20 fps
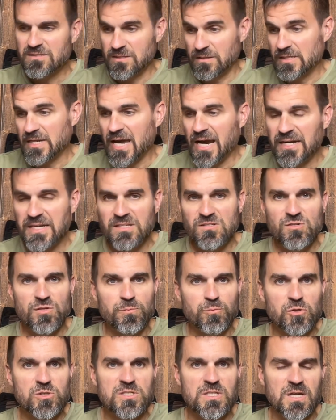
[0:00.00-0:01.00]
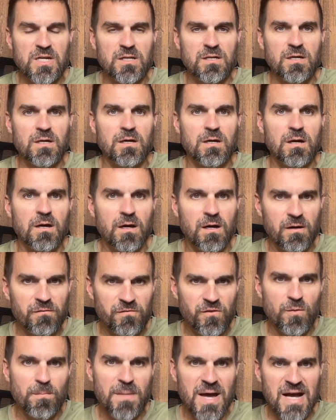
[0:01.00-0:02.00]
to 92% of
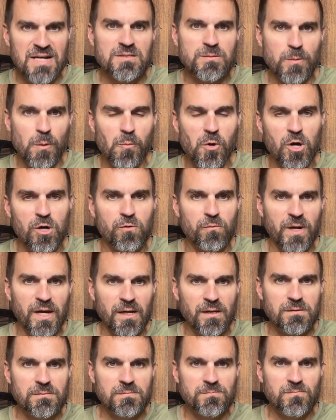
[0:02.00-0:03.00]
their maximum heart rate.